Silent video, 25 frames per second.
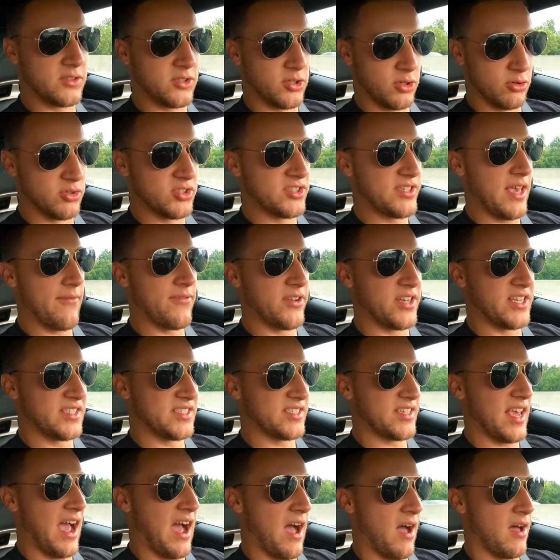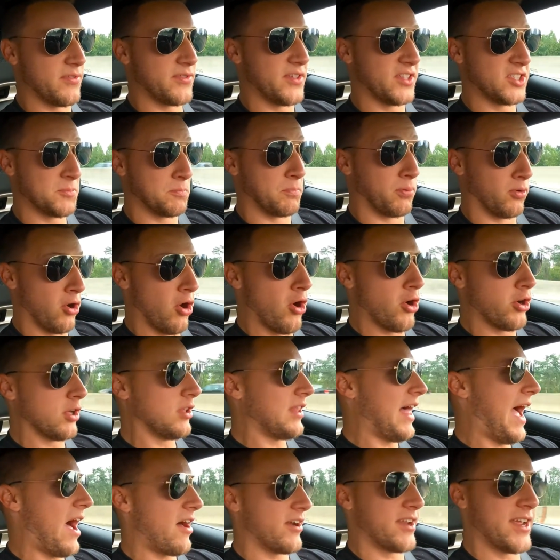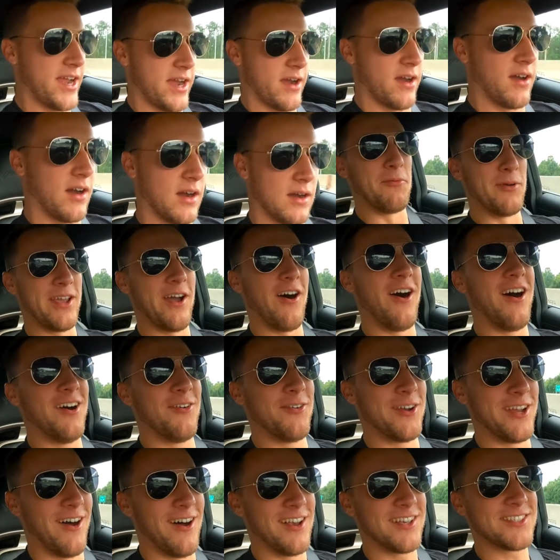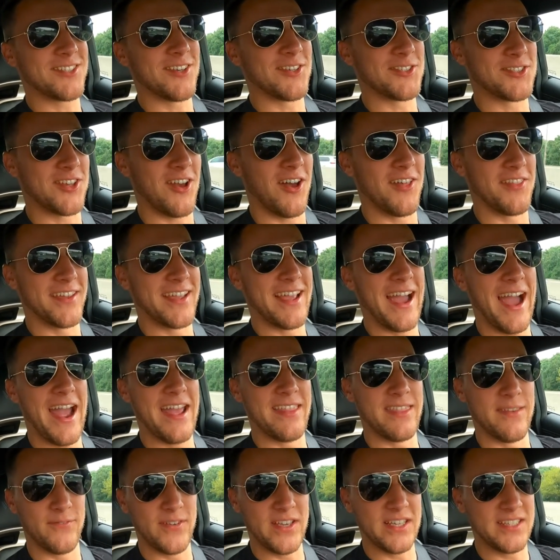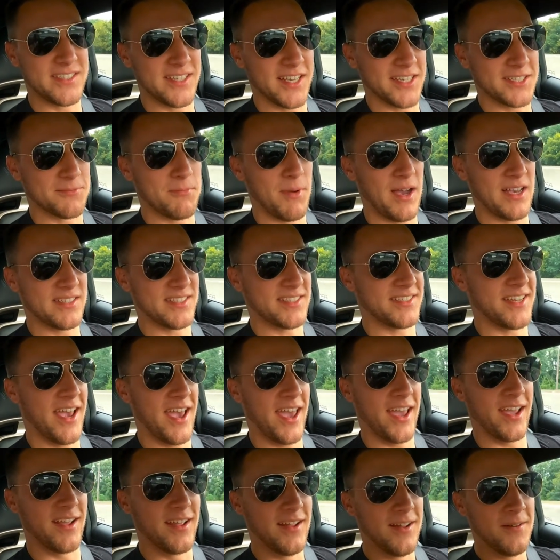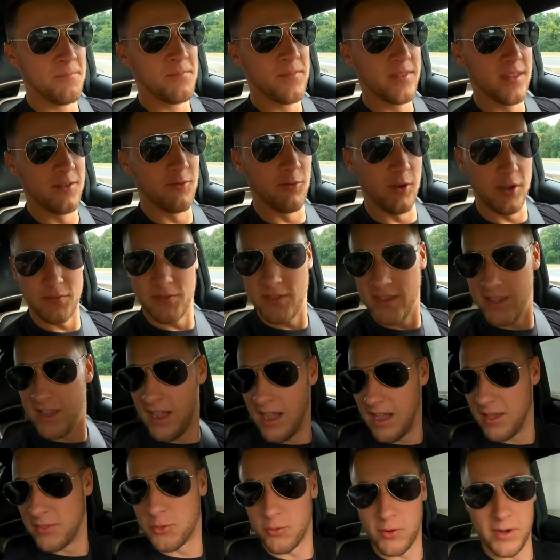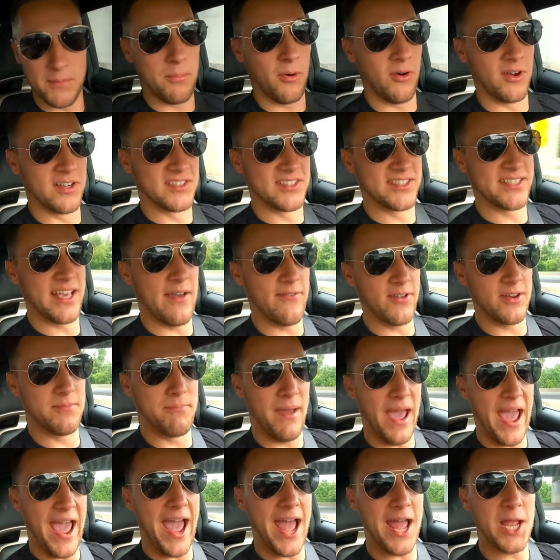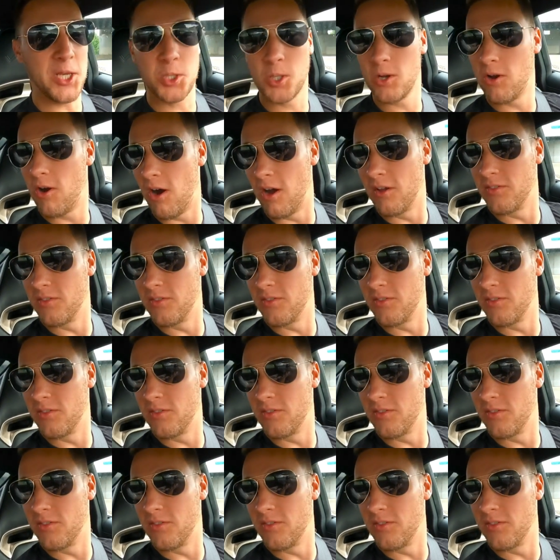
270 south. It's brutal out here. And we all, we also saw the guy in the V6 Mustang with the uh, 3.7 badge on